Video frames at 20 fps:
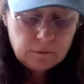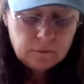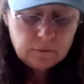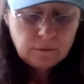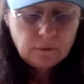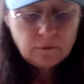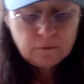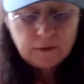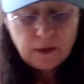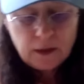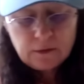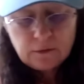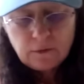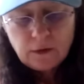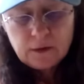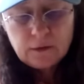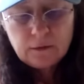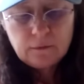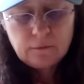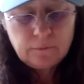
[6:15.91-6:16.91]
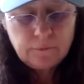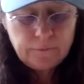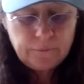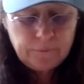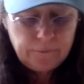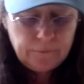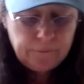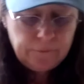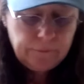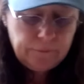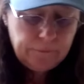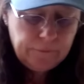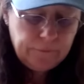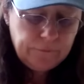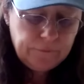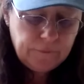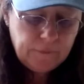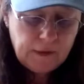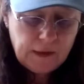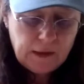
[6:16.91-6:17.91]
Oh, that's right.
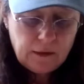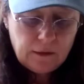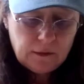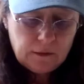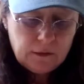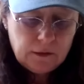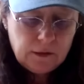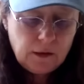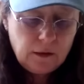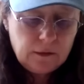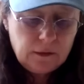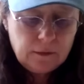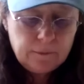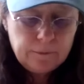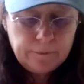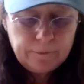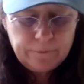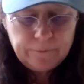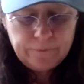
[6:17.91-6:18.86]
Tuck them.